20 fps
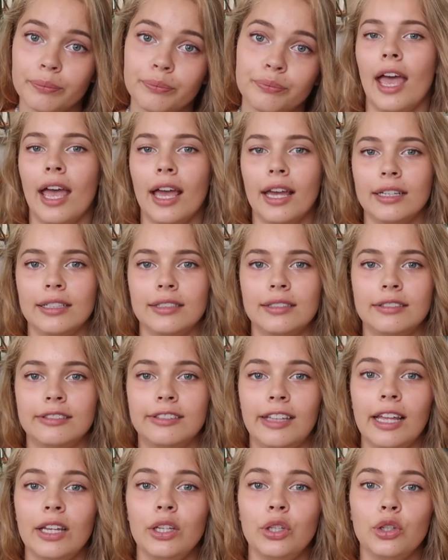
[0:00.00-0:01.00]
And
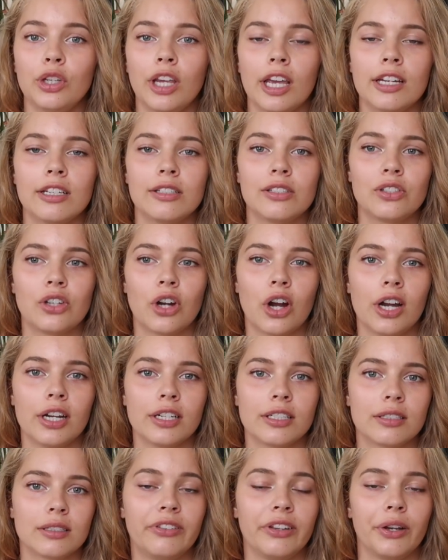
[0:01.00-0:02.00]
then you can
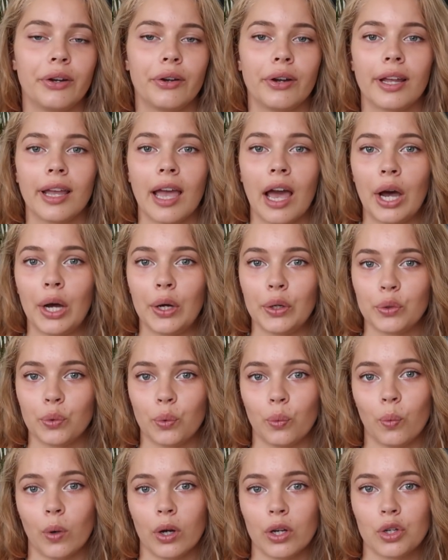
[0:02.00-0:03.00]
start figuring out
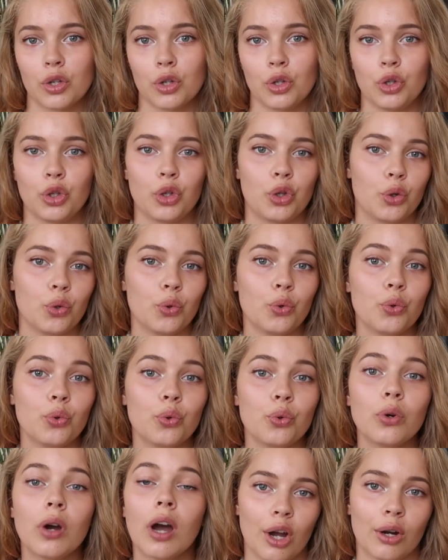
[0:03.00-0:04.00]
what
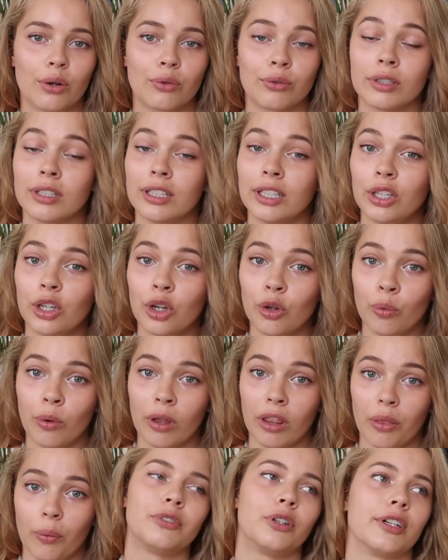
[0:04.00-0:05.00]
you are really good
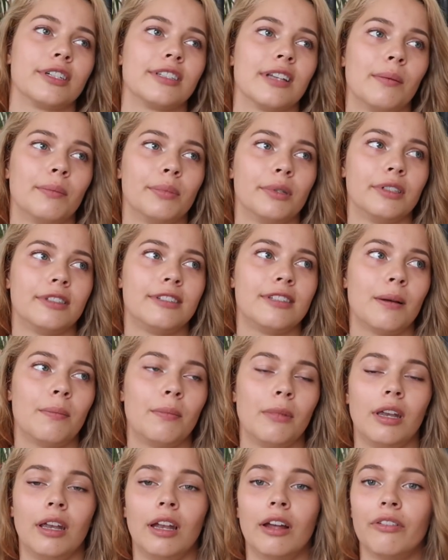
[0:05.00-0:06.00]
with. For example,
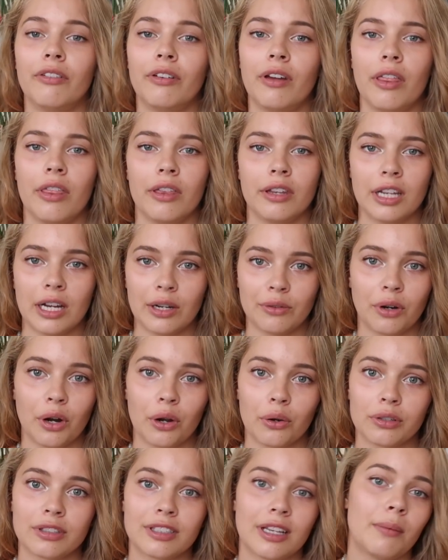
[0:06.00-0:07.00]
some love the
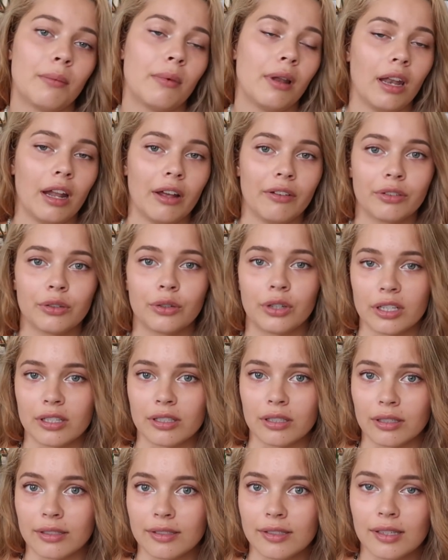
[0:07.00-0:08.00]
tarot, some love
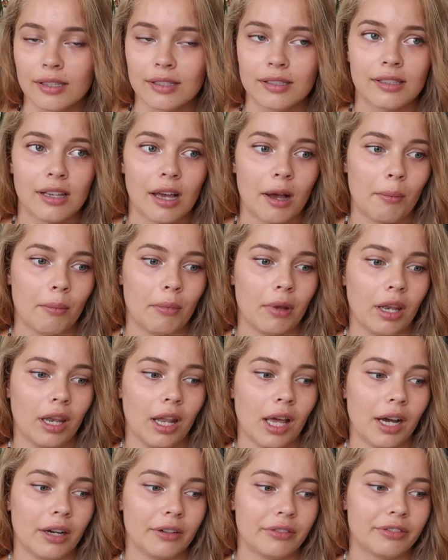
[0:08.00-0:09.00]
crystals, some
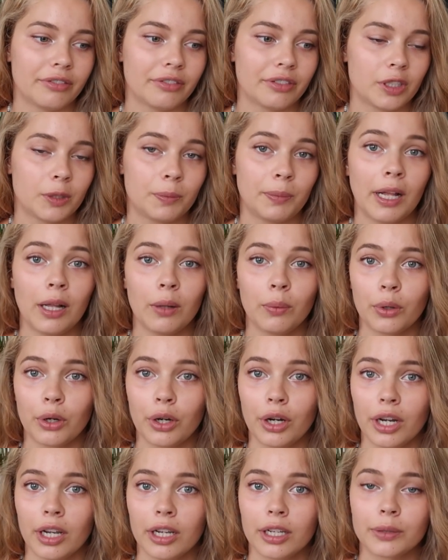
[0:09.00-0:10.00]
love spell
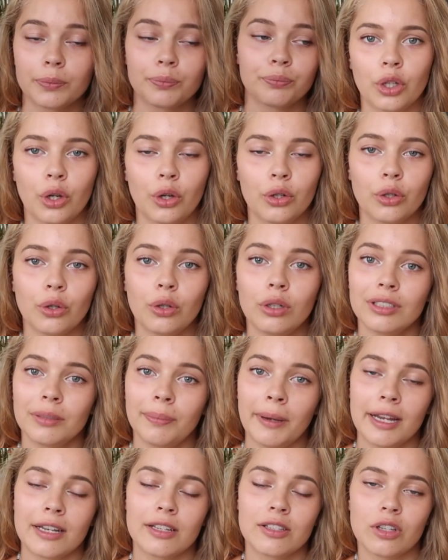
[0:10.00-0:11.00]
work. So it all
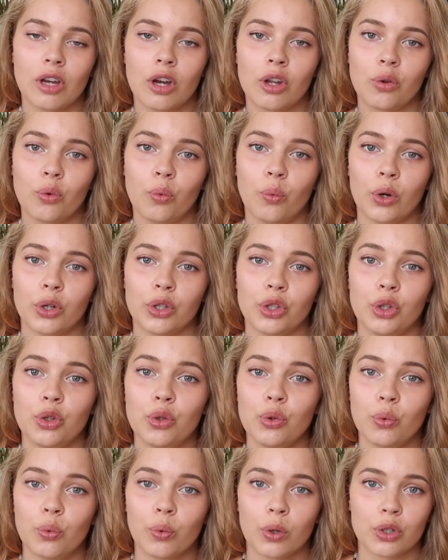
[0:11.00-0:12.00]
depends on what
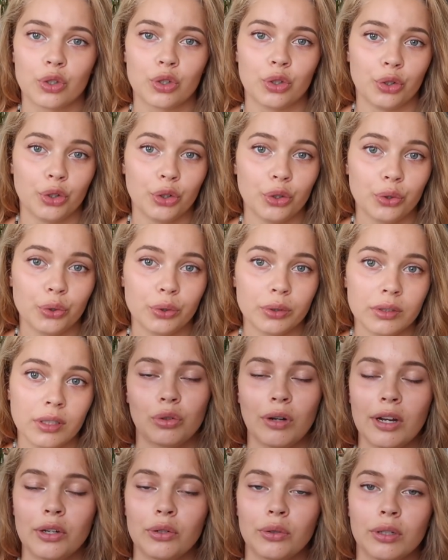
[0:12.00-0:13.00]
you want to do.
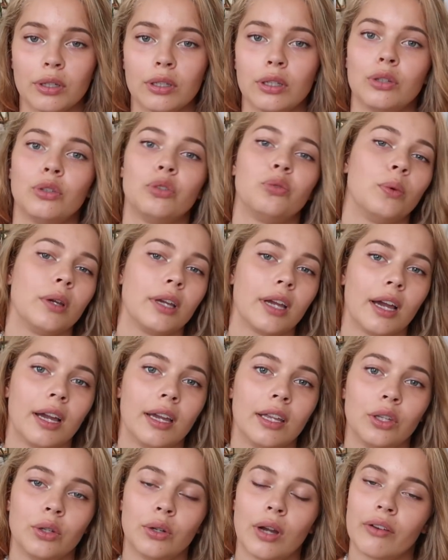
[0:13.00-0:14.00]
Try to include Wicca
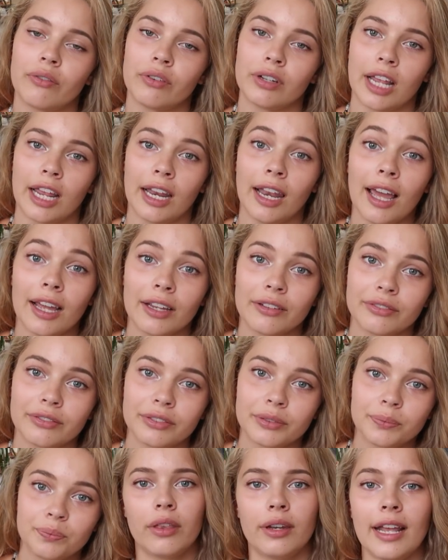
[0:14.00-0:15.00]
in your everyday life.
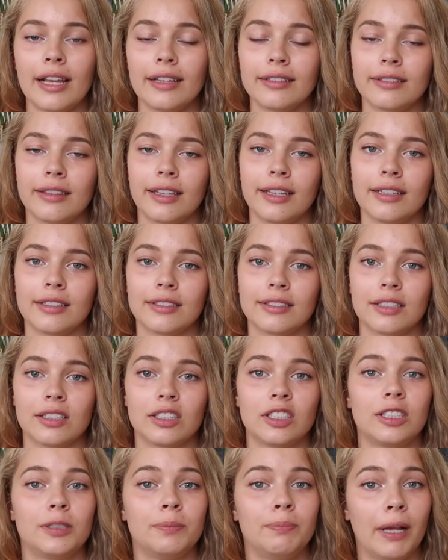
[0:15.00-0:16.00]
The next thing is
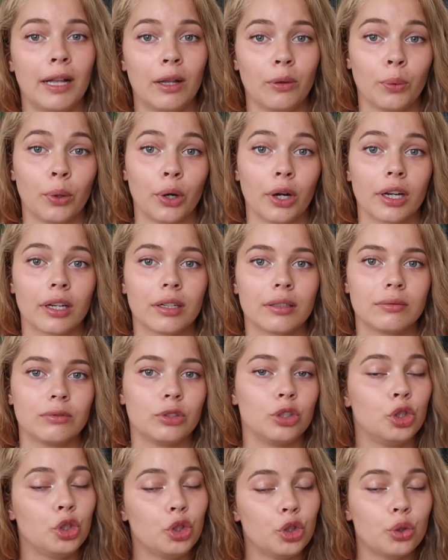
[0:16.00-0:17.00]
spell work.
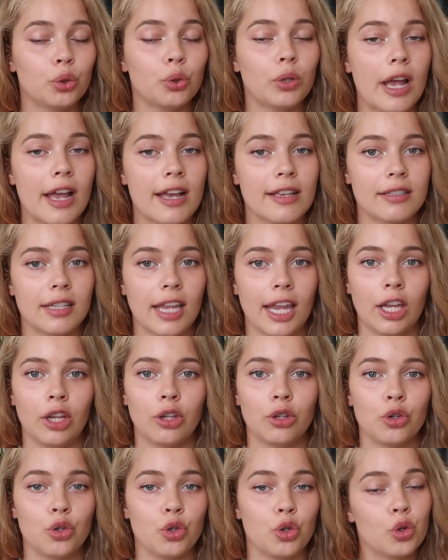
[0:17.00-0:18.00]
Do you as
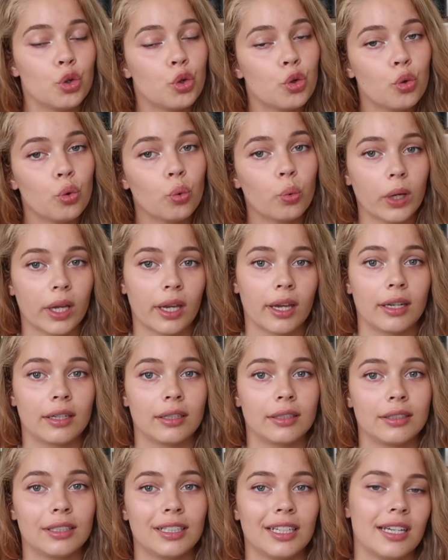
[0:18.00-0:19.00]
a new
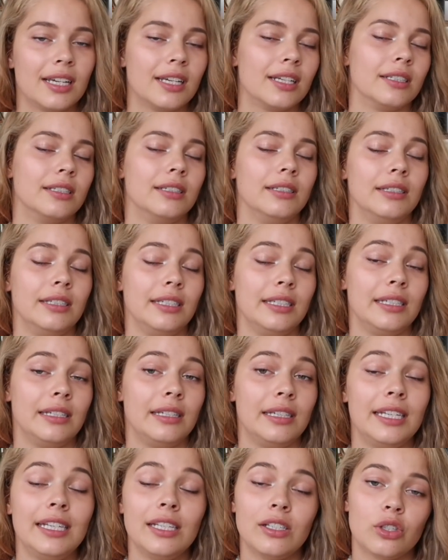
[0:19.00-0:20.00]

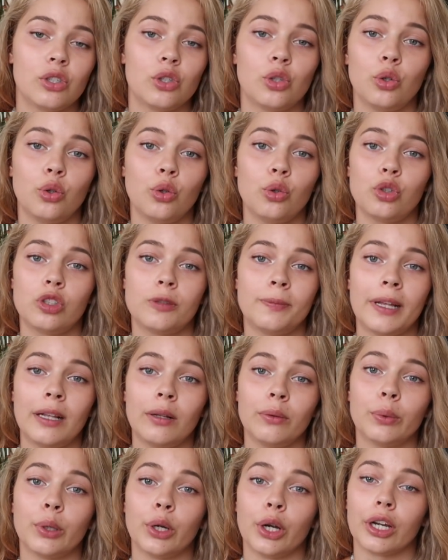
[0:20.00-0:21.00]
Wiccan need to do
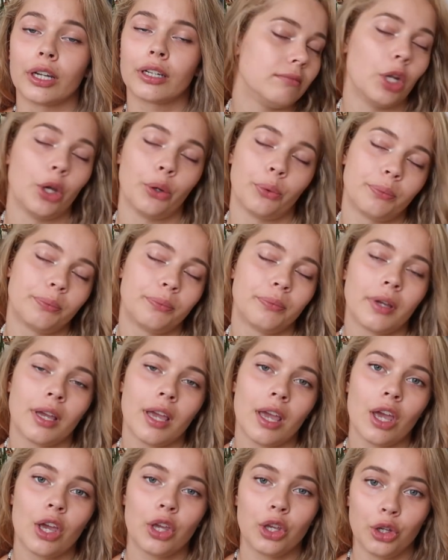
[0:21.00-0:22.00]
spell work? No,
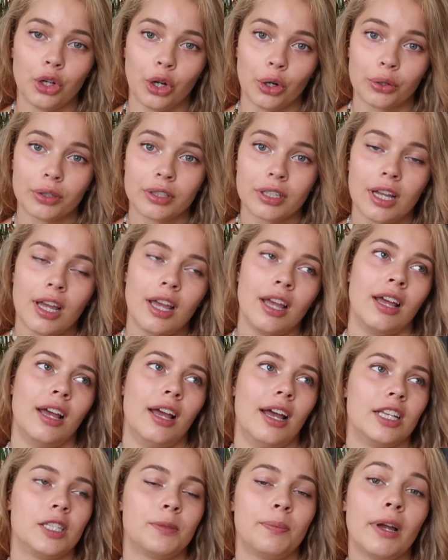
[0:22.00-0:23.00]
you don't.
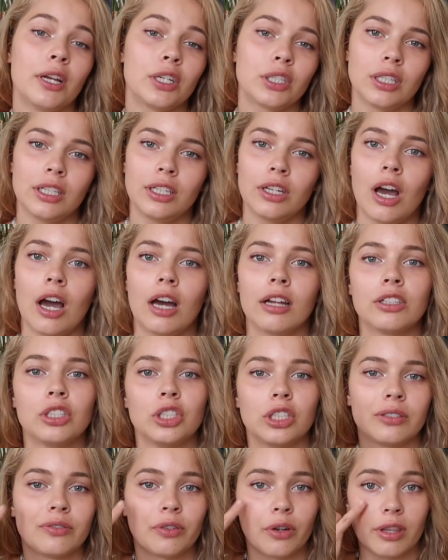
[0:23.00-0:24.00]
Especially not
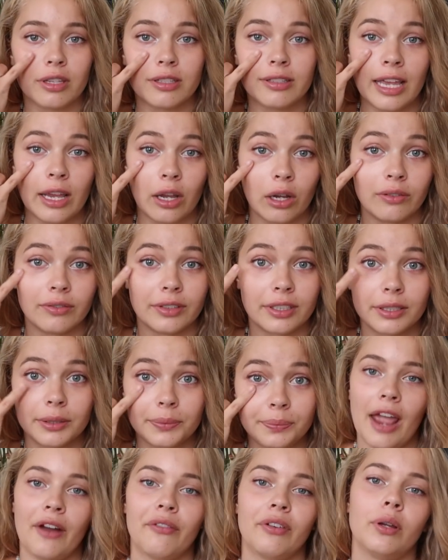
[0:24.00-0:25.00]
just for the sake of it.
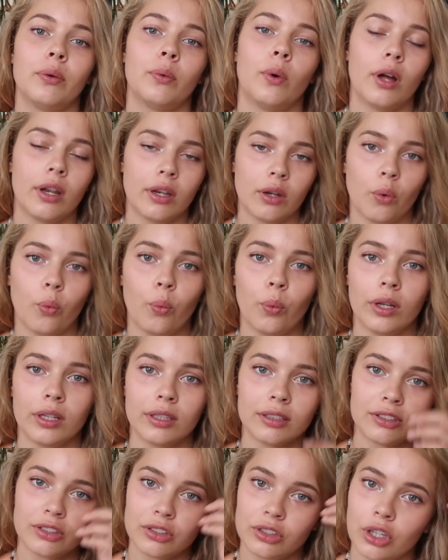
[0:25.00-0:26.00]
Everyone
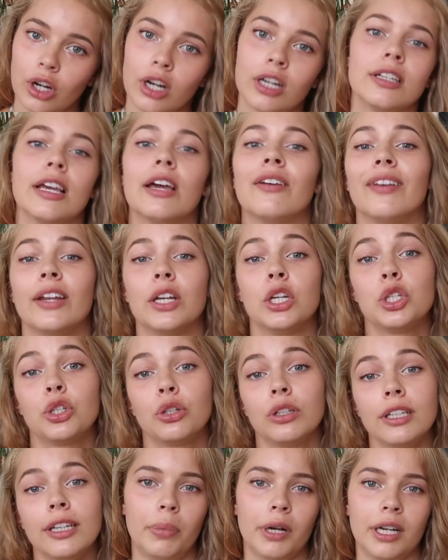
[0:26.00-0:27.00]
will start
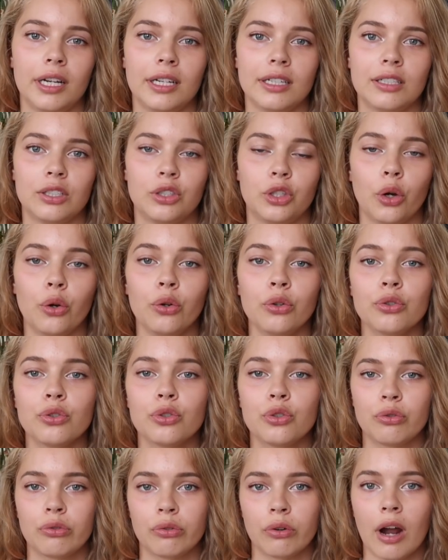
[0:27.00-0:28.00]
eventually, but
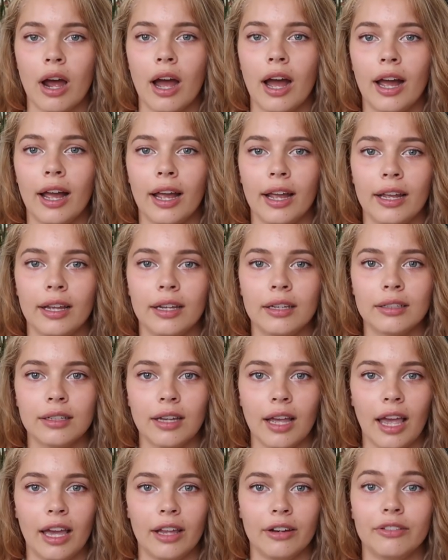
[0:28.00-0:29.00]
don't
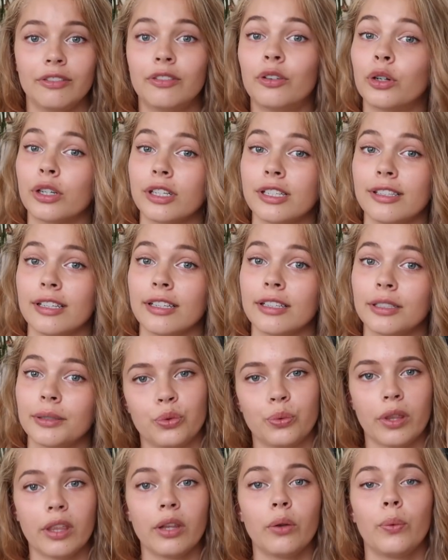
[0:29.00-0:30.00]
try and force it.
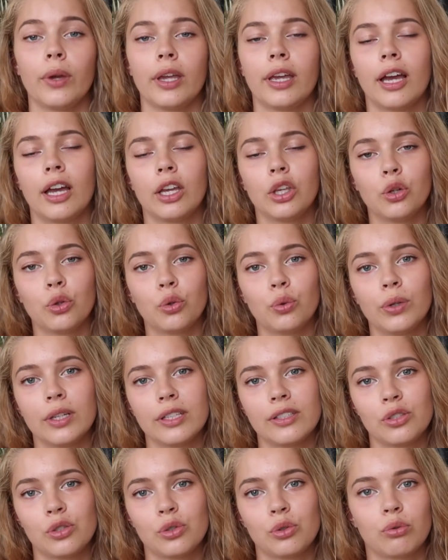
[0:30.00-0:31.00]
Within Wicca, you
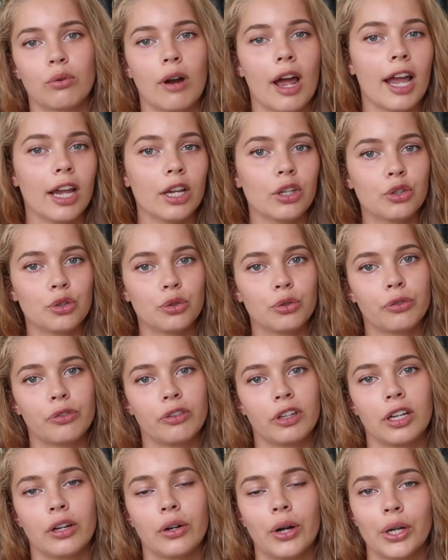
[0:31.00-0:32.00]
always try to
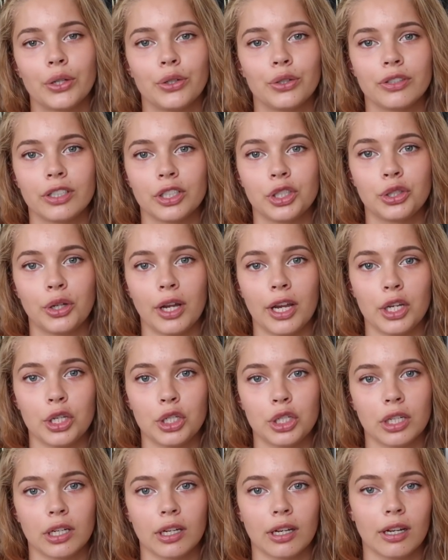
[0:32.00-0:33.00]
figure out your
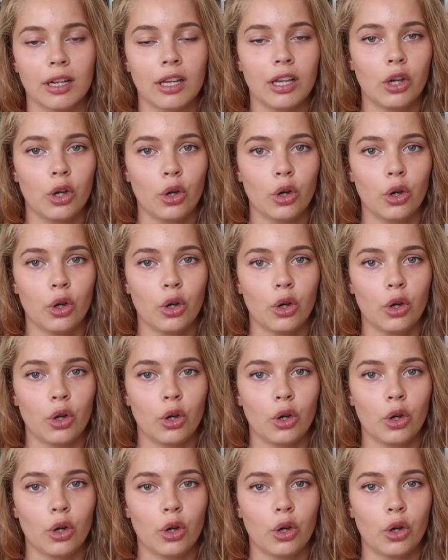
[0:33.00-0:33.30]
situation